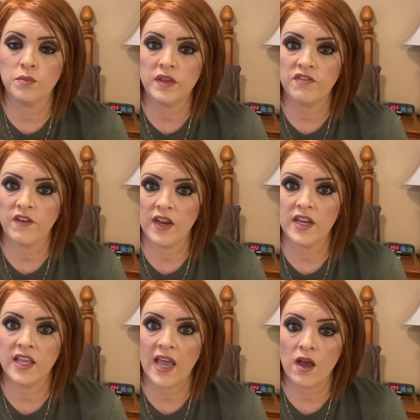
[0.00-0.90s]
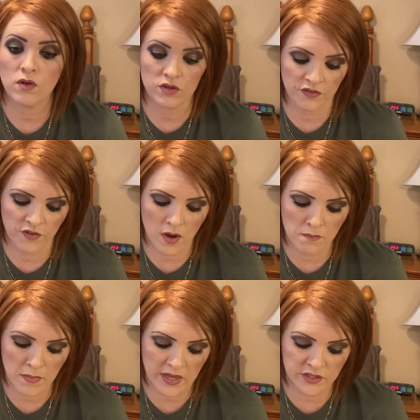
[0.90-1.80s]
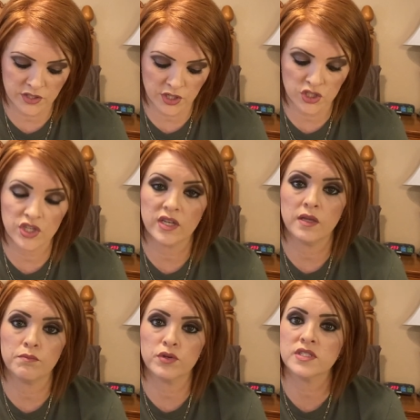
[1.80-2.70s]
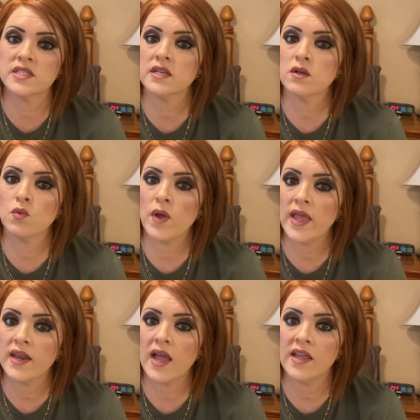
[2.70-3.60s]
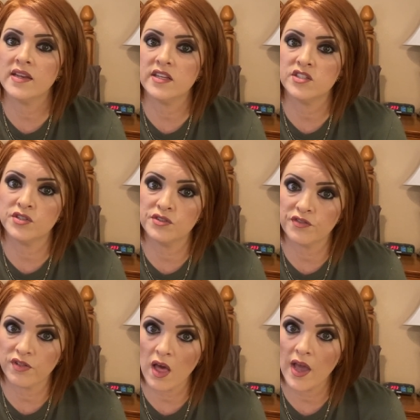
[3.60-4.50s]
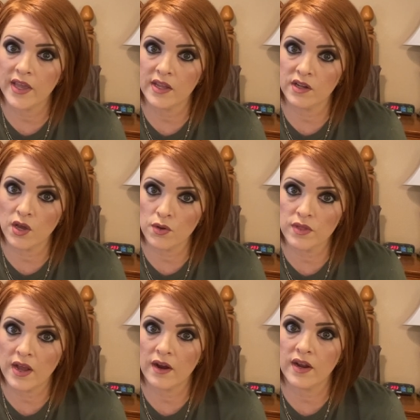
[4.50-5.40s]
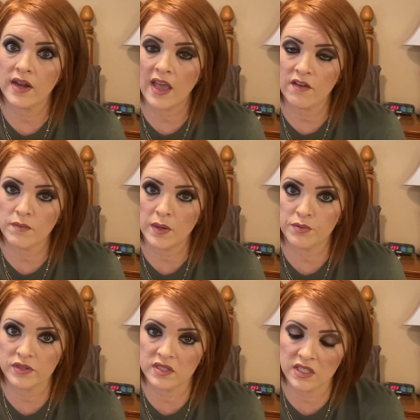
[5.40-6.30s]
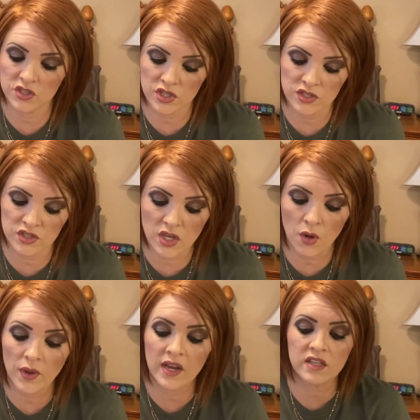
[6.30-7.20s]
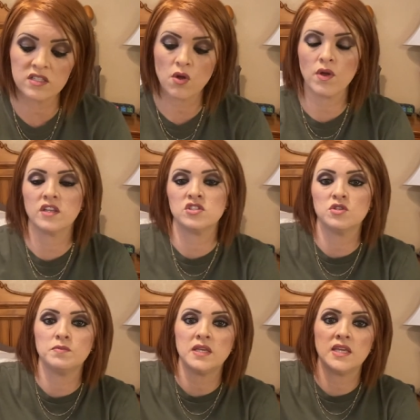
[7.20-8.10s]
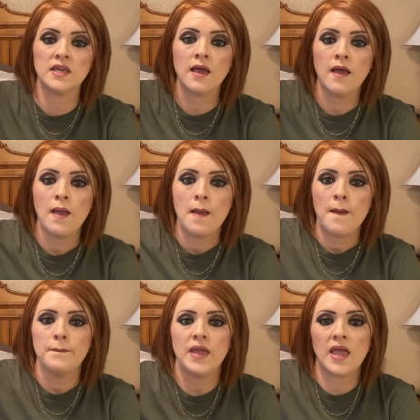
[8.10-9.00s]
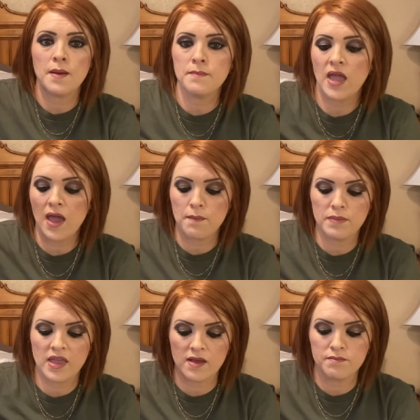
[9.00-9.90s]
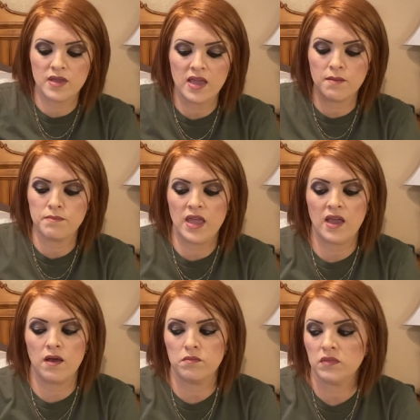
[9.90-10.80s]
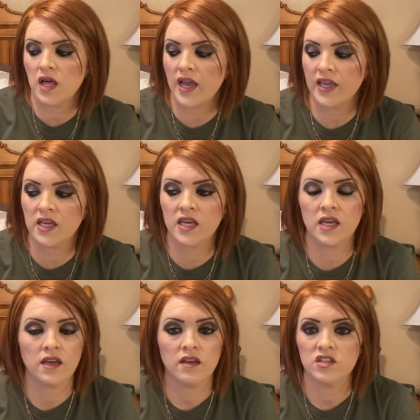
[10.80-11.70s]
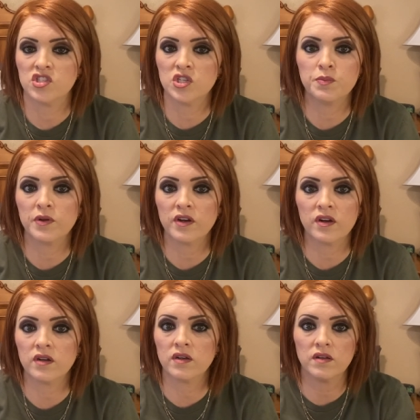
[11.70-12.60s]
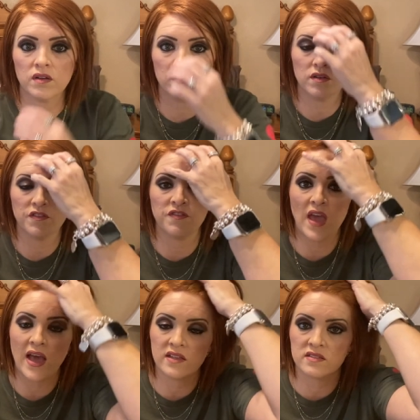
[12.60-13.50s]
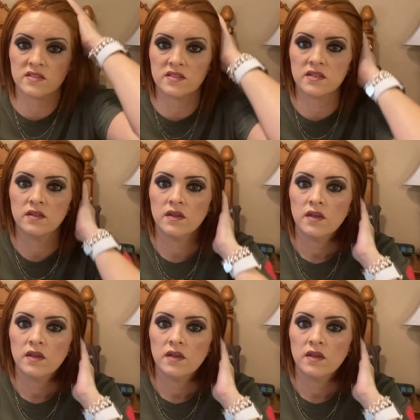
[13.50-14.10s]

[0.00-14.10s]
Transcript: be finding out from my surgeon in Brazil when I need to fly and go there and have my procedure. So it is going to be bam, bam, bam, bam, bam, like super fast.